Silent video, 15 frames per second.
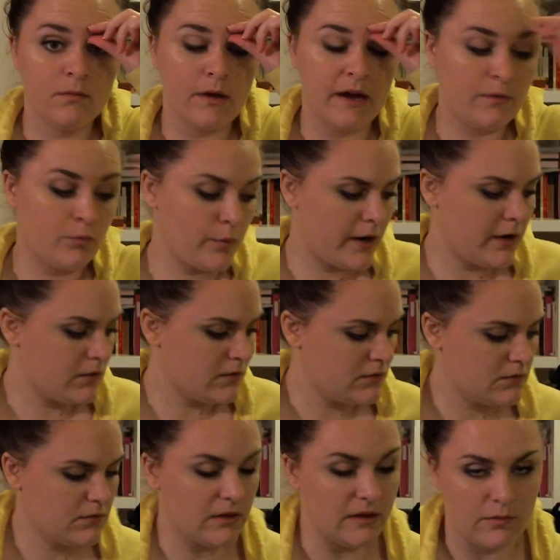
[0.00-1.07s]
I
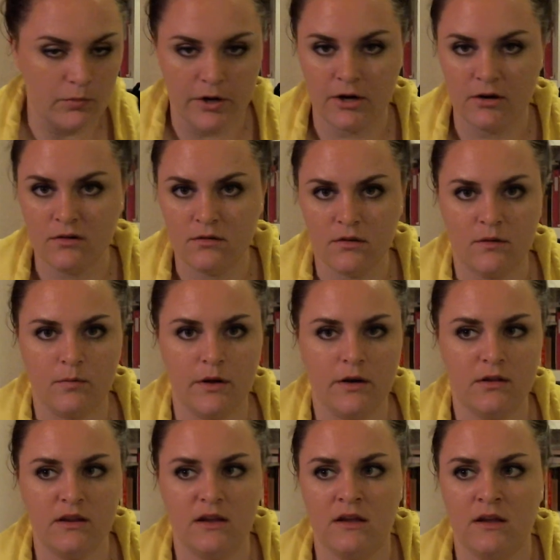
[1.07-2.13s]

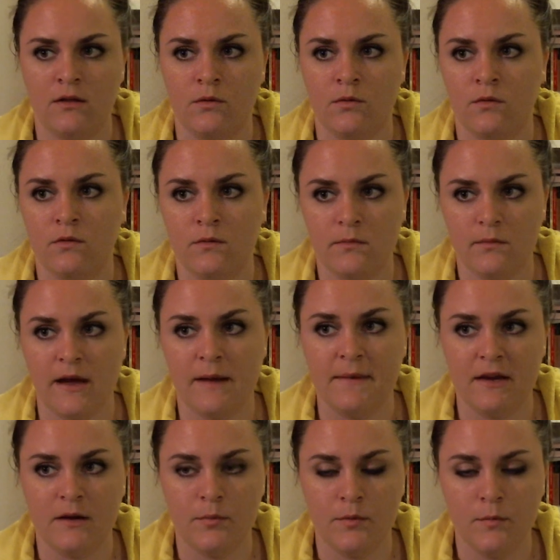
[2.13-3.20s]
rarely use eye
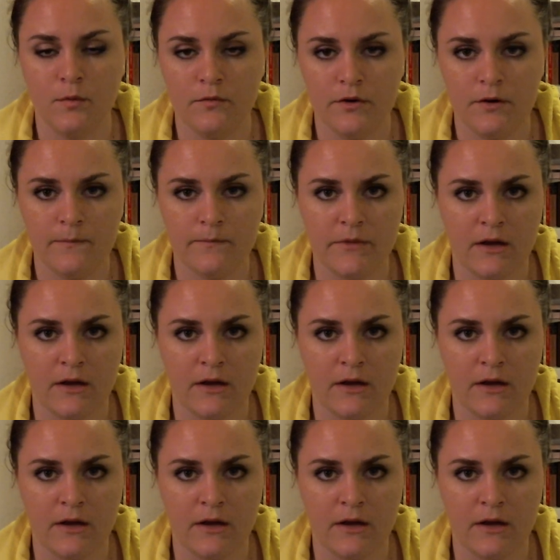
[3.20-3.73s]
makeup remover.